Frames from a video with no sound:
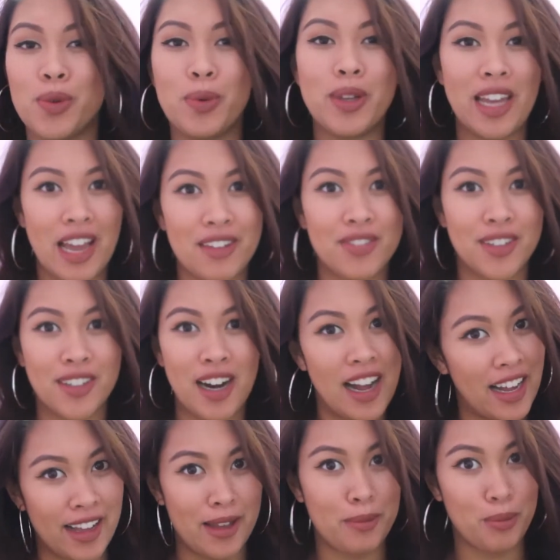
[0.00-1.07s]
So whenever
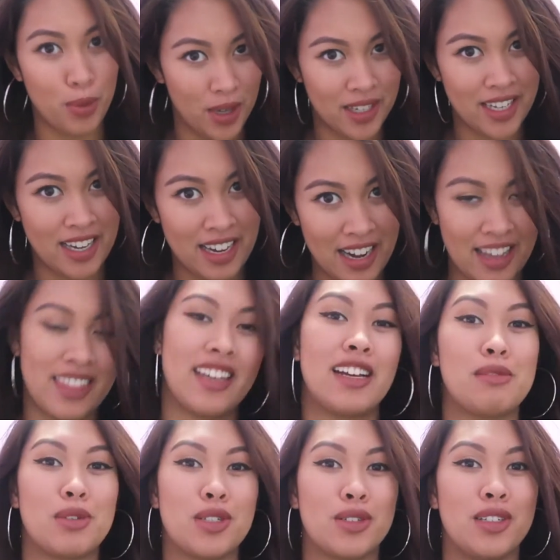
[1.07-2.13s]
I am working, I think
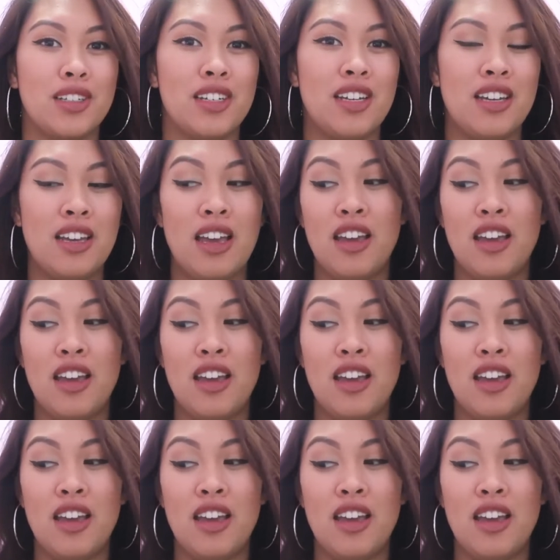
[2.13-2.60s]
I'm just going to